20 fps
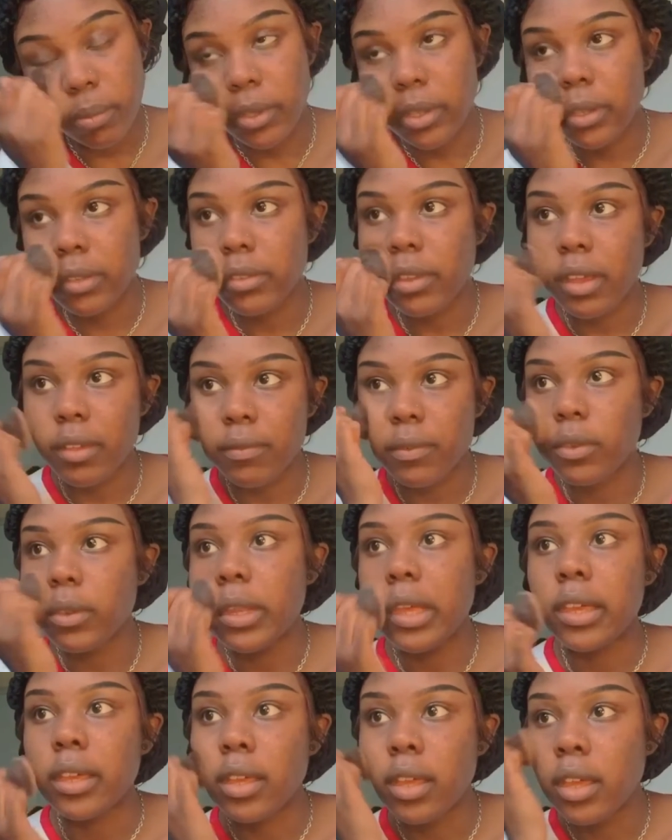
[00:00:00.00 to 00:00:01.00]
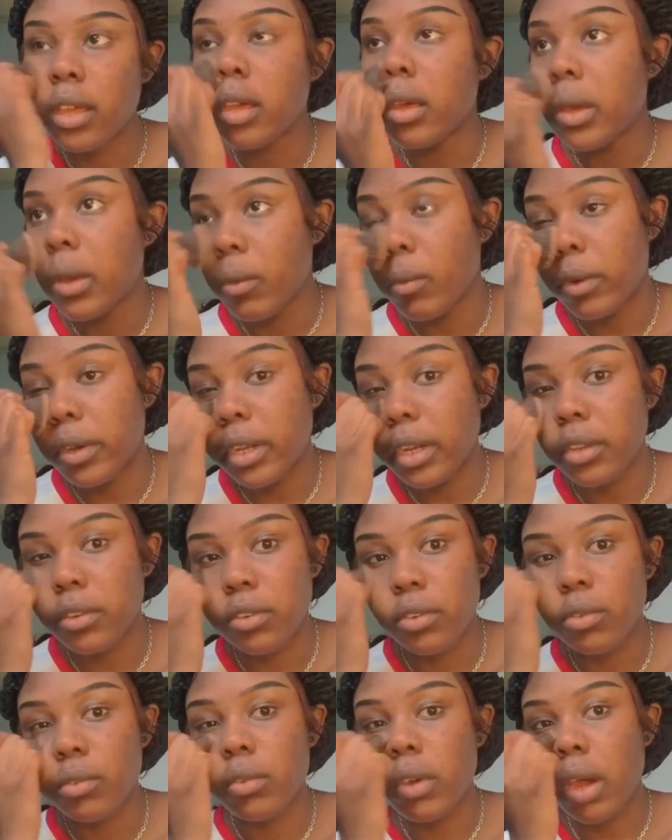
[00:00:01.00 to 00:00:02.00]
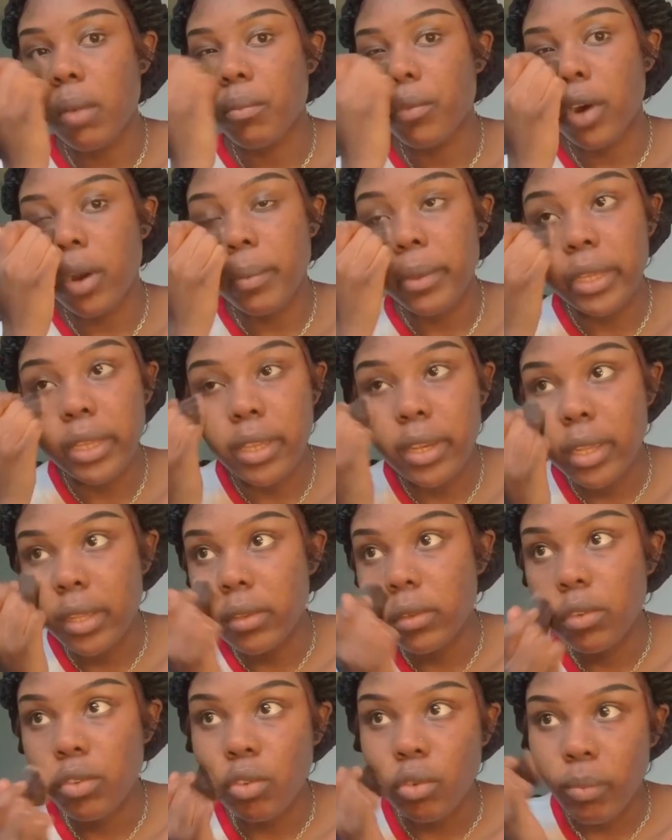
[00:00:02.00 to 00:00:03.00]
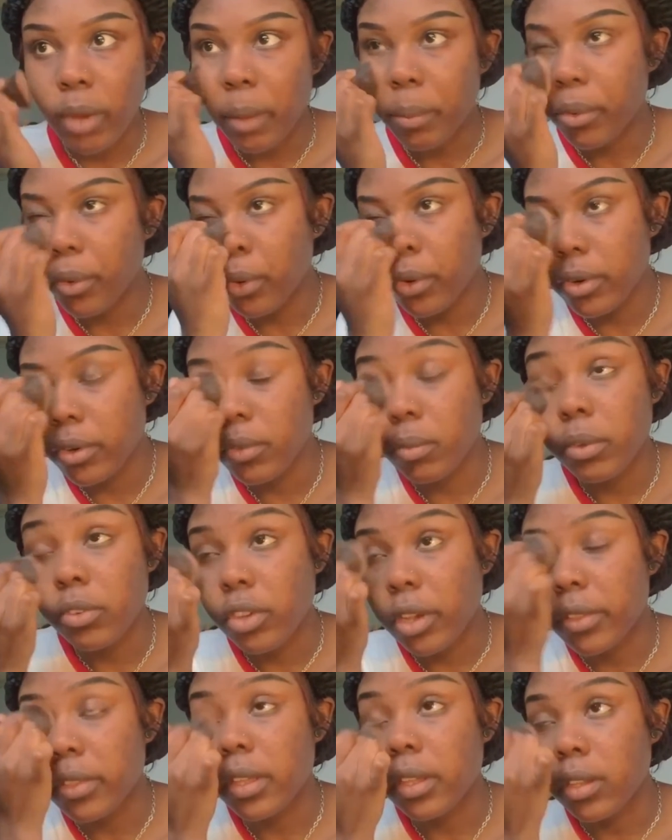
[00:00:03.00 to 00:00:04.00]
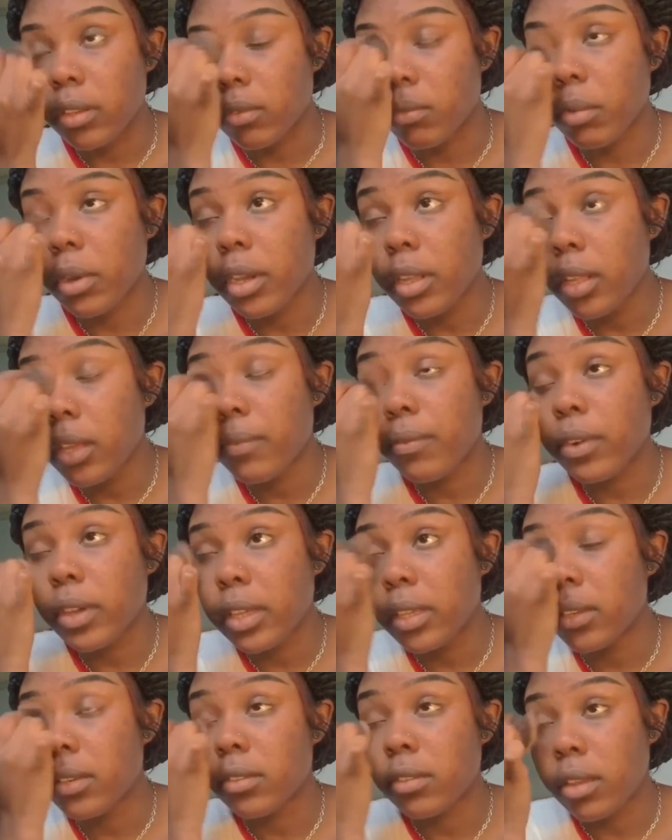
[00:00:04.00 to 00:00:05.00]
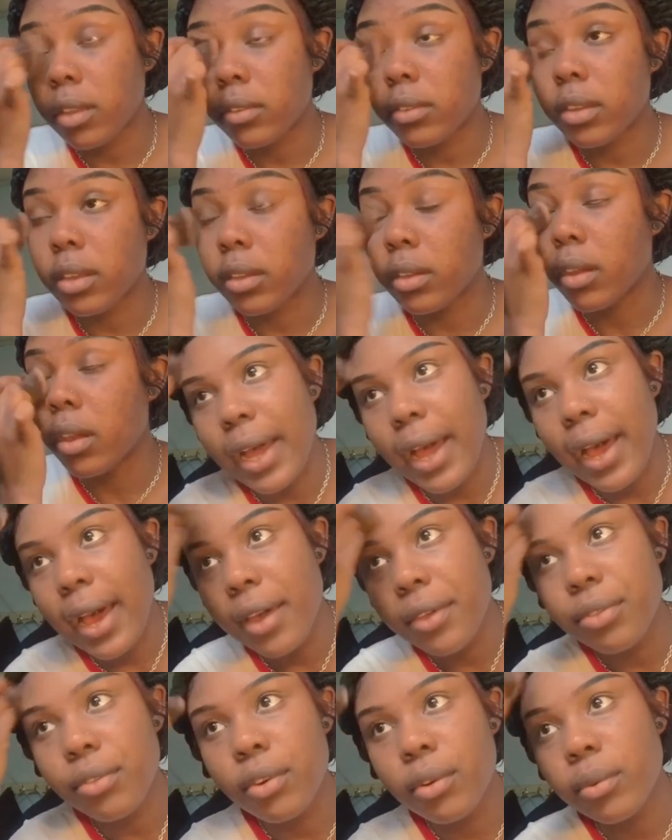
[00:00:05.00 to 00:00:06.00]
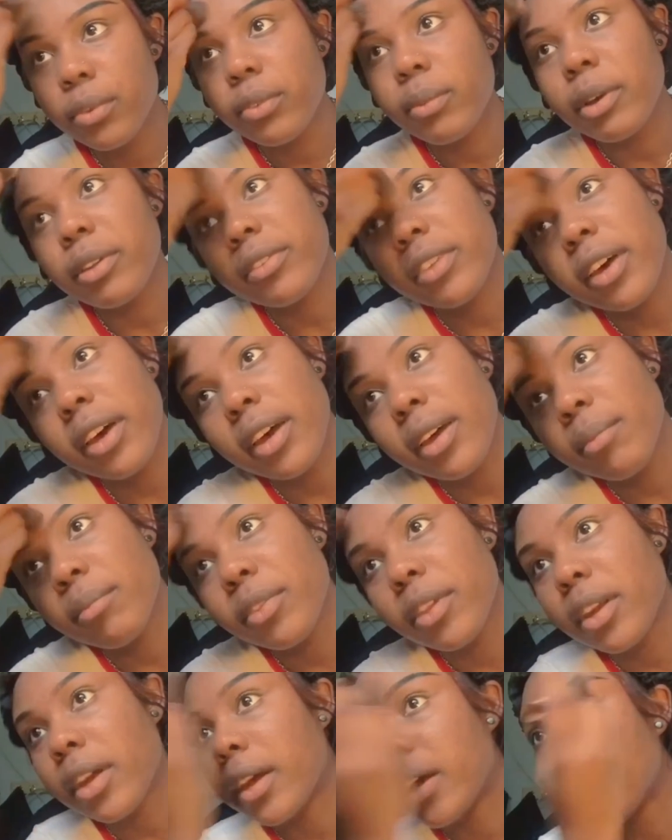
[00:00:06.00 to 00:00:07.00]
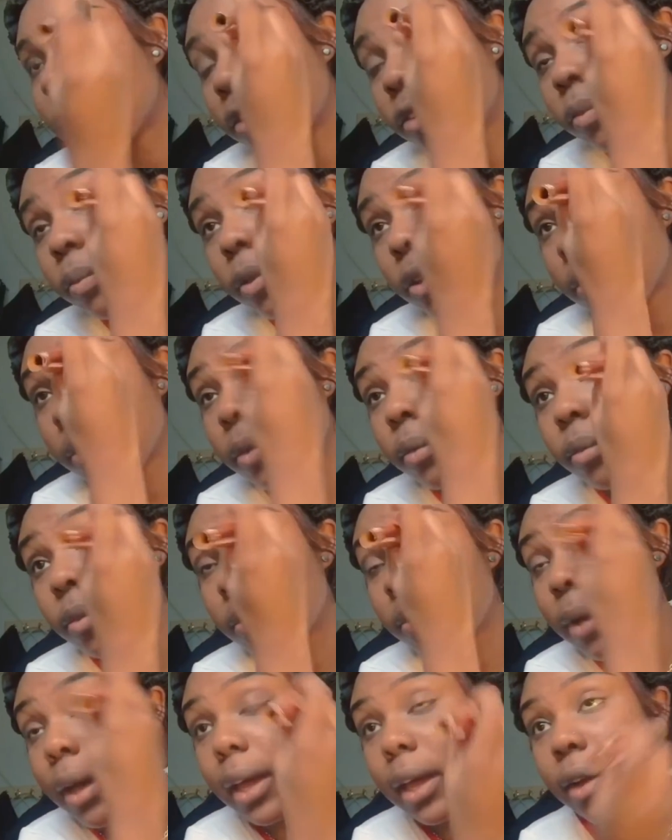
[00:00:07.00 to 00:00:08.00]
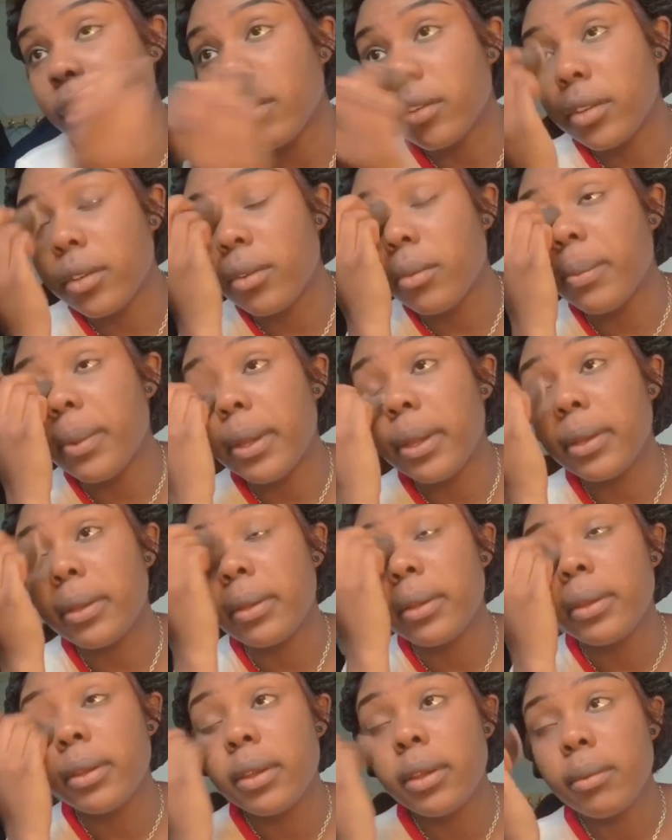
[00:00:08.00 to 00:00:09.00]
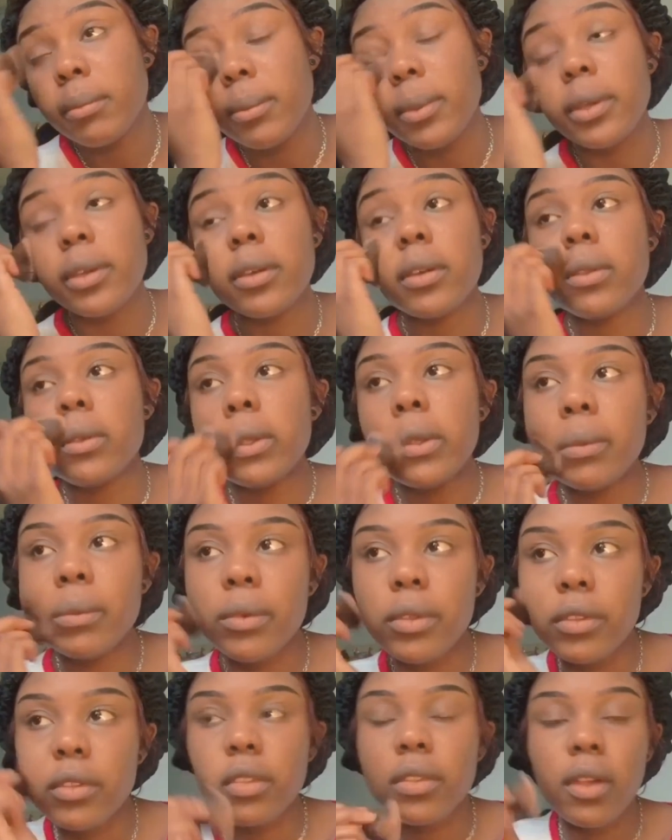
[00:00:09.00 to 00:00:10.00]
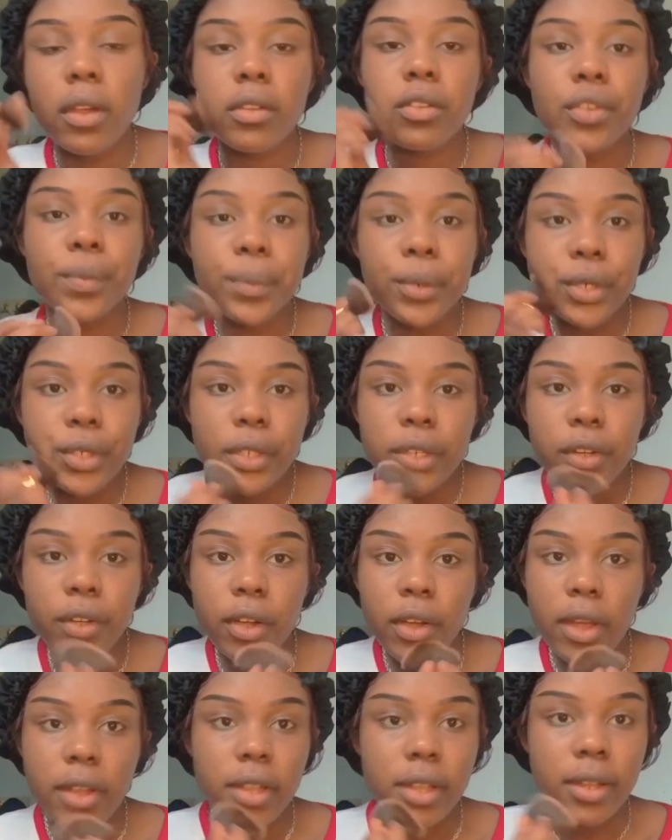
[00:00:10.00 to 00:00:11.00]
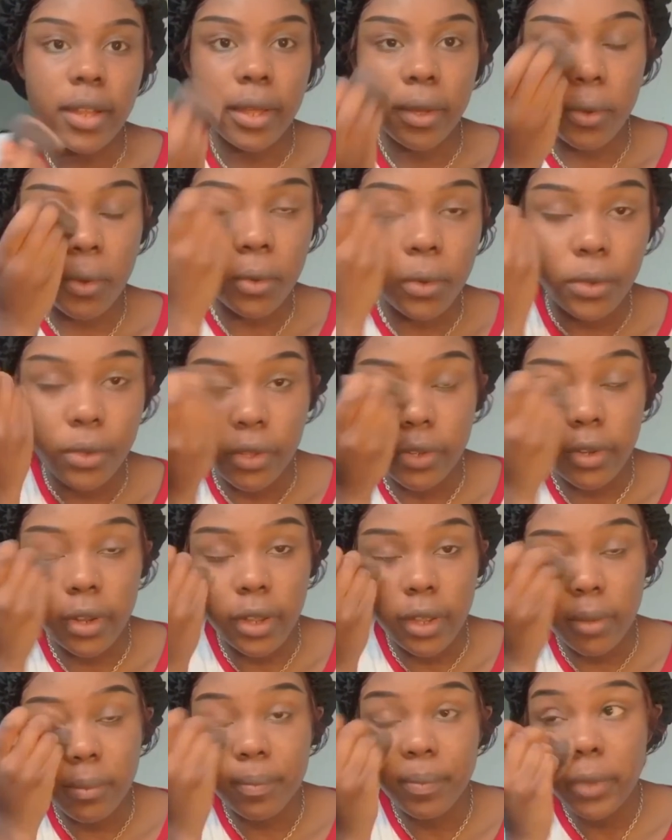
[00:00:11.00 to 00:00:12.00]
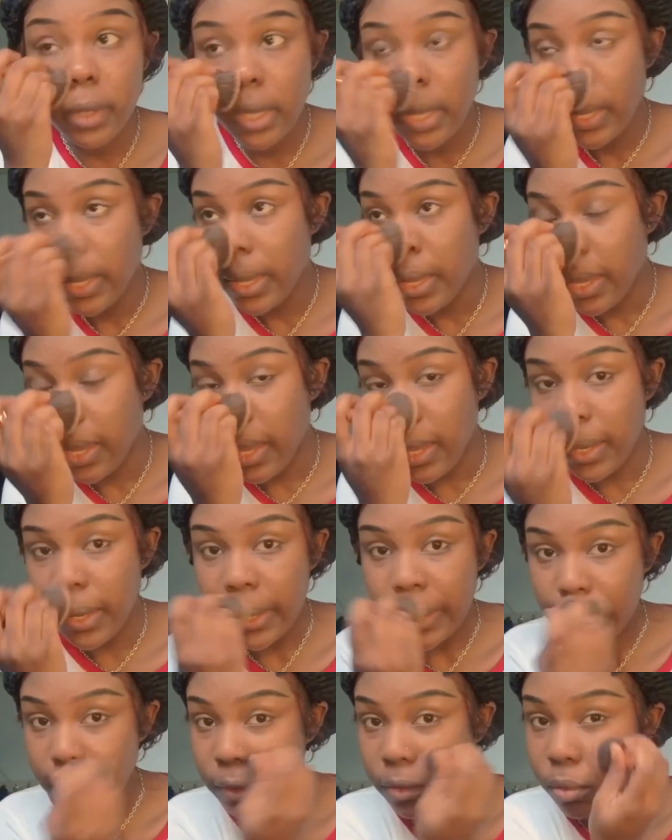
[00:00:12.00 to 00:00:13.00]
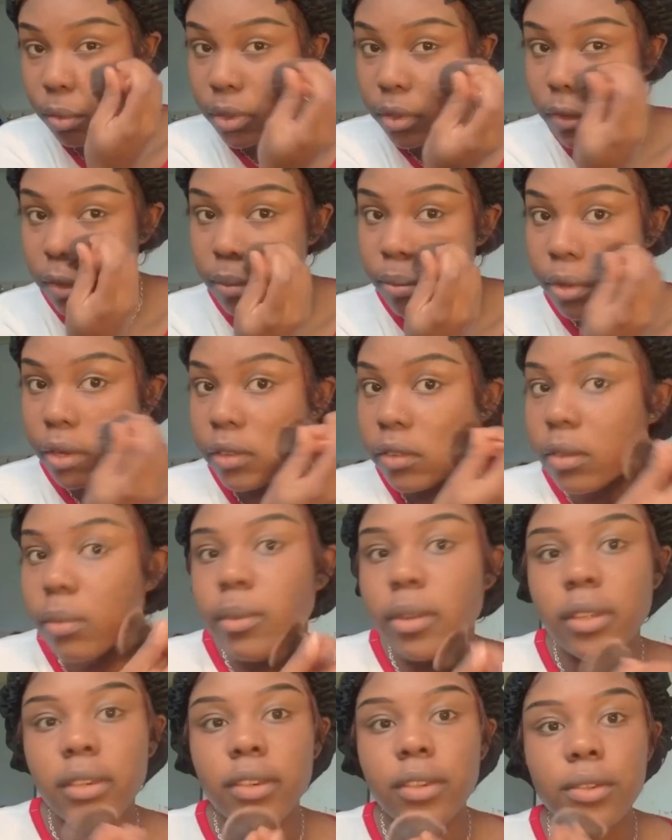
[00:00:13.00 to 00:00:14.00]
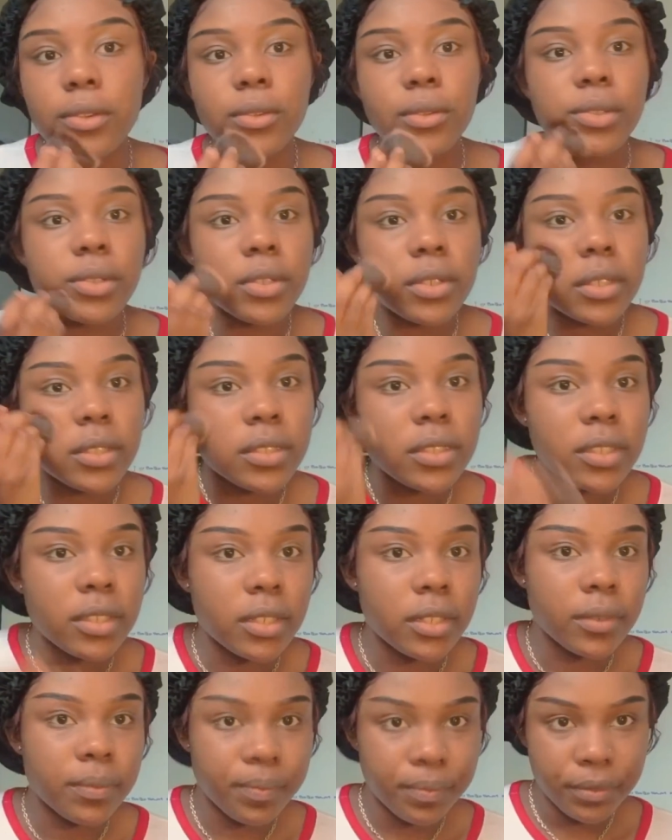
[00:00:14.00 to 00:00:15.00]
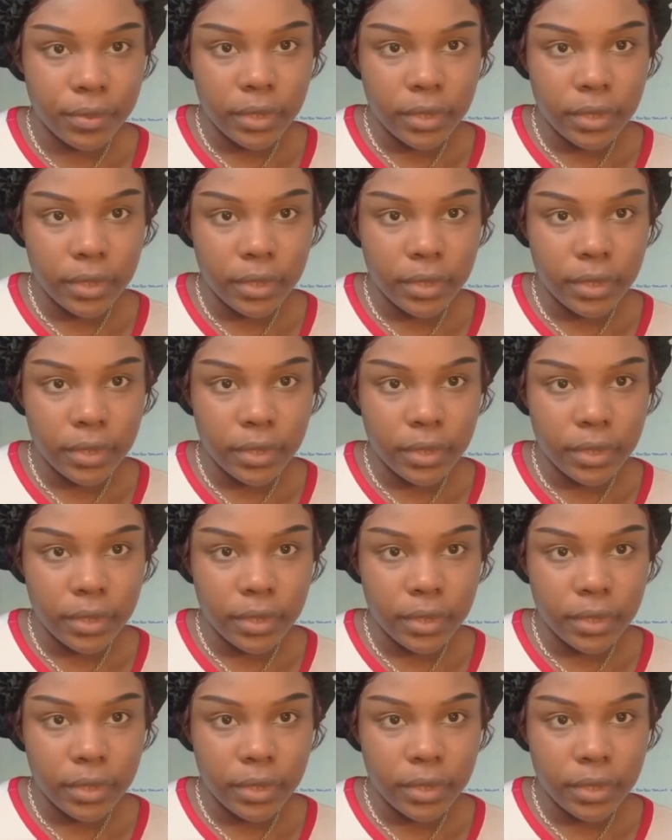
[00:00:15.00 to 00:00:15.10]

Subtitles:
because I feel like when I do, I'm rubbing it into my pores, which I think is really freaking disgusting. I thought it was about time that I experiment with my hair a little bit because it was small and curly like all the time, and I just wanted to bring something new to